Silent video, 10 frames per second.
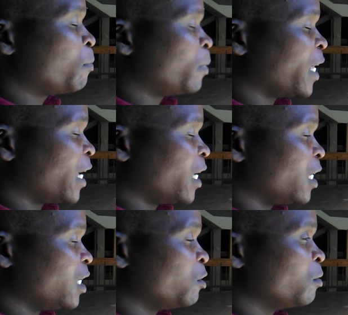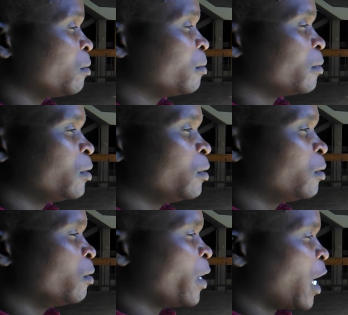
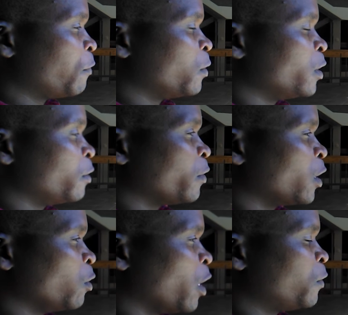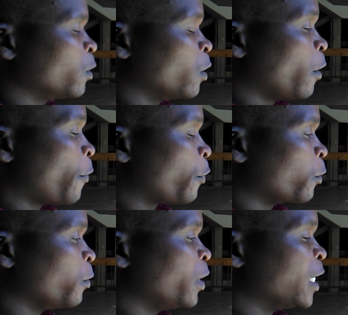You have to go
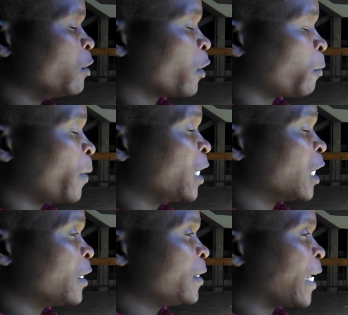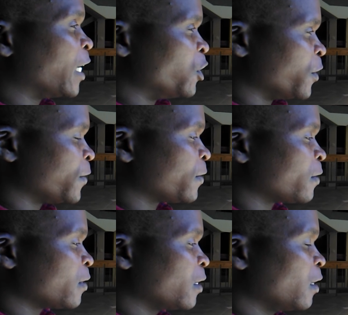through the developmental
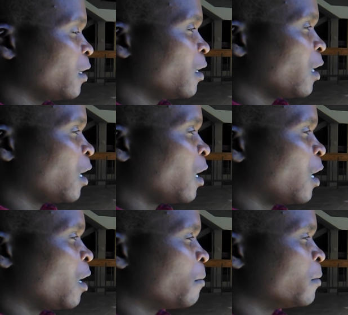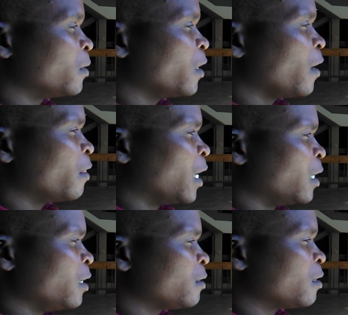stages.
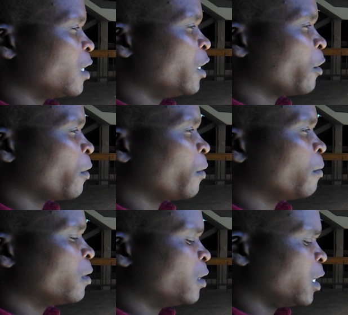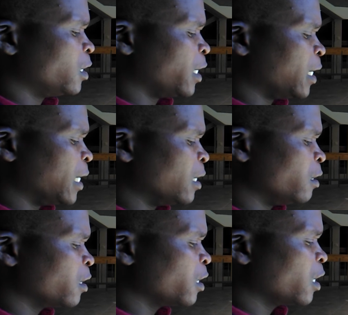That is, the
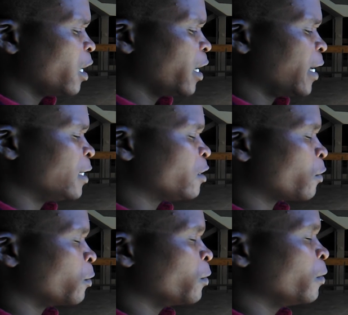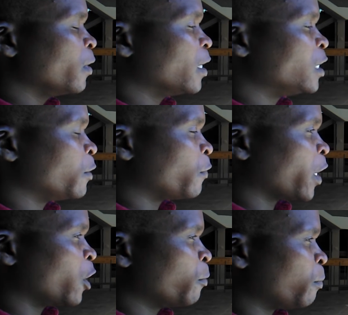learning is through
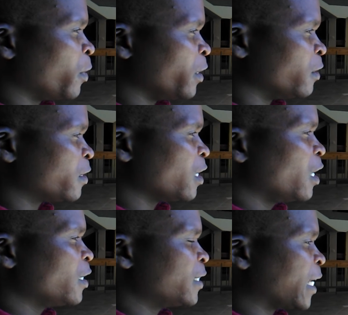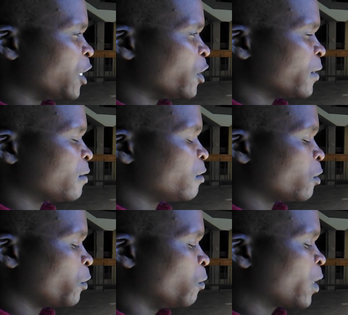development stages.
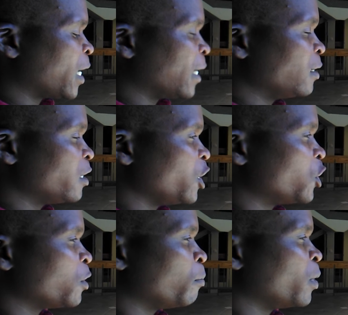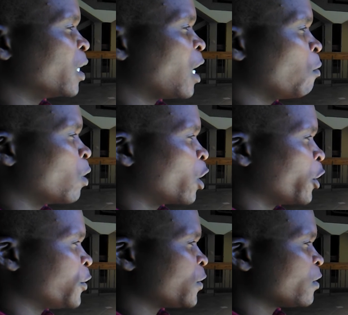So you can't teach bigger
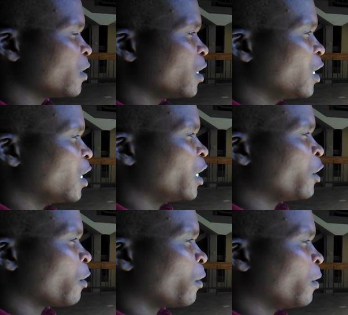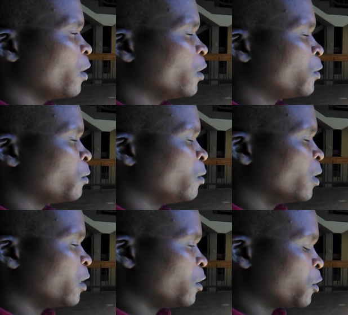words,
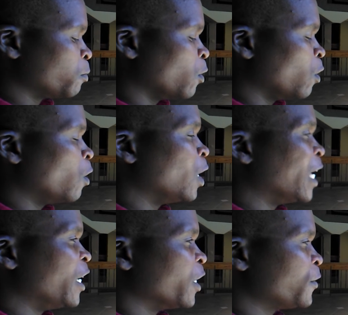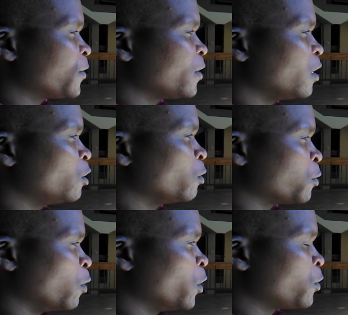to small learners, to
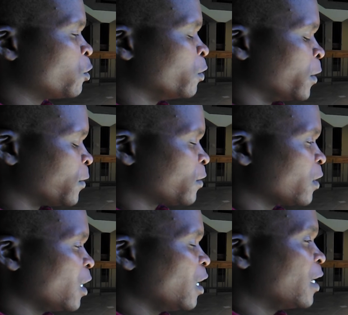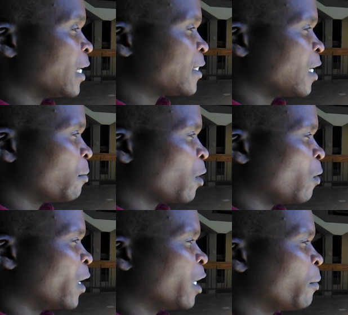small students. That's number one.